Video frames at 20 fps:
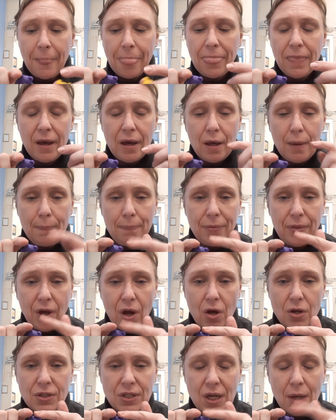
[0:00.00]
the
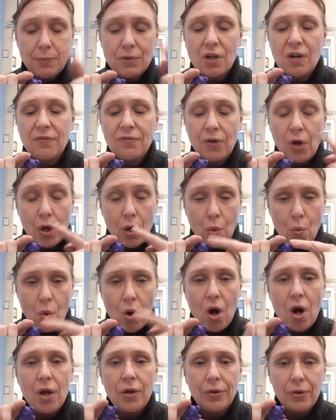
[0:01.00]
concept of going
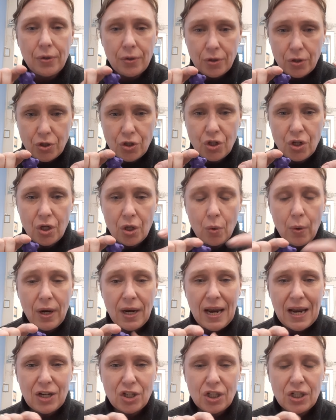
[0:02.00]
1, 2, and
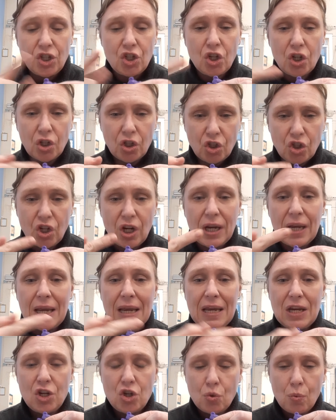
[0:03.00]
actually touching
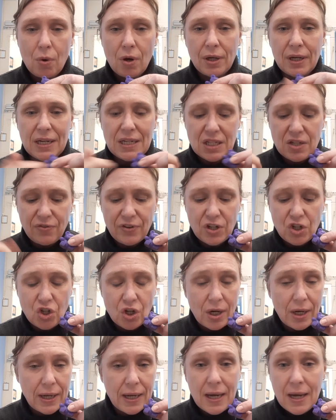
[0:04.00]
each one
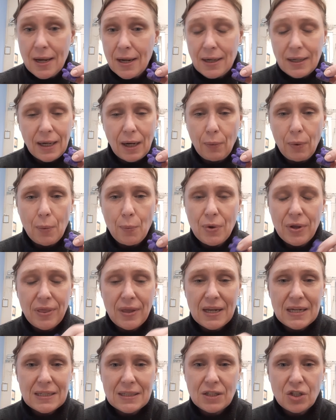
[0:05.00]
individually. Now, when we're
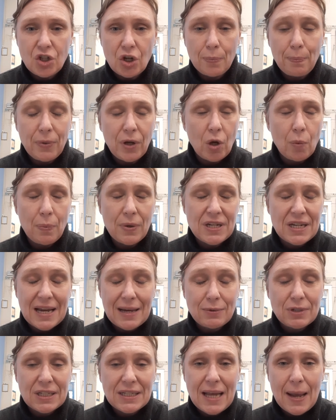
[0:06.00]
jumping up and
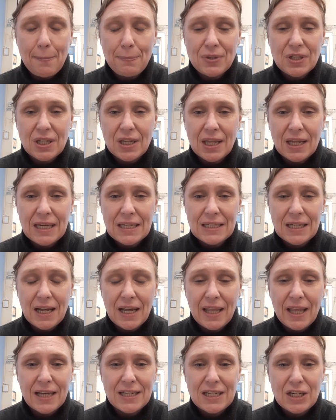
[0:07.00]
down steps and things like
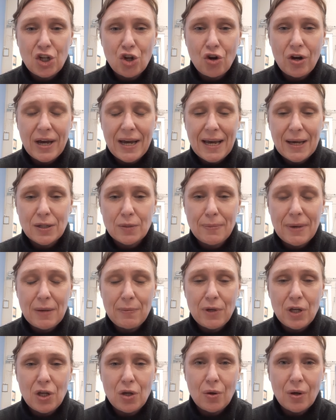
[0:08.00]
that in your house,
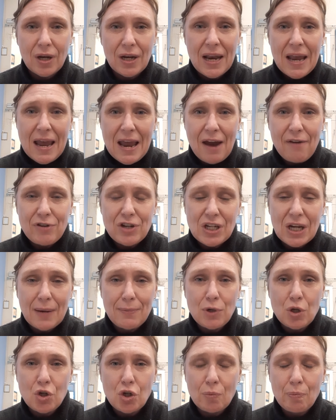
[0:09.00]
maybe you can, every
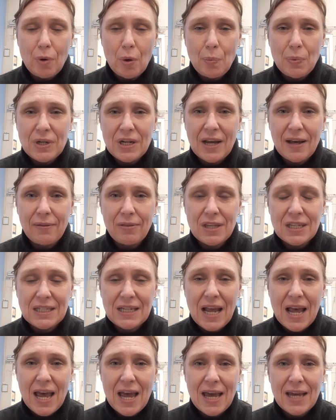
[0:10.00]
time you jump up and down the
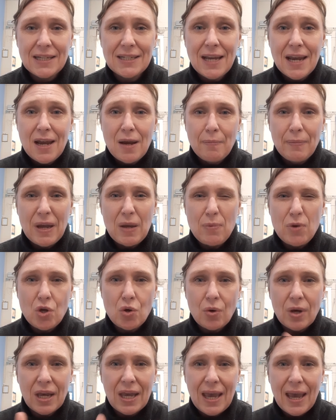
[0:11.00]
stairs, maybe you
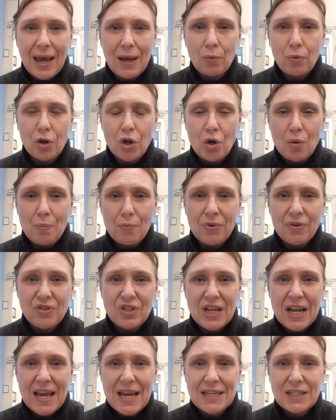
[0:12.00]
can count the number of
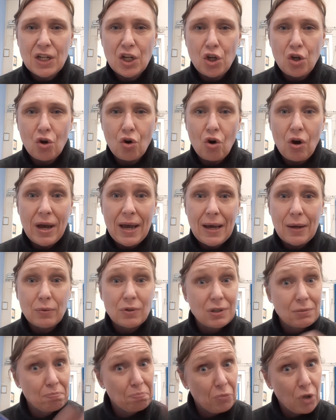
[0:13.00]
stairs in your
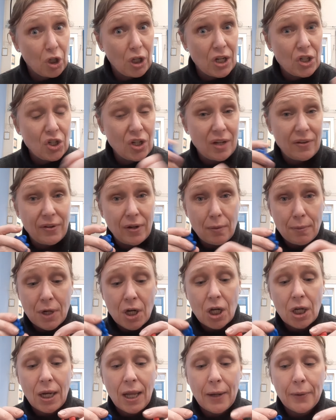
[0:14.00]
house, unless you live in a
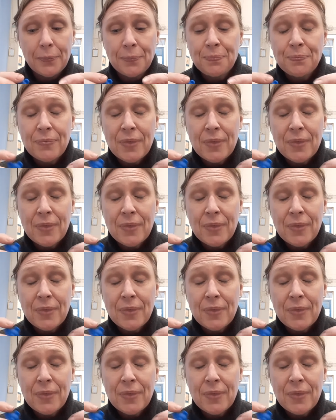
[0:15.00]
bungalow.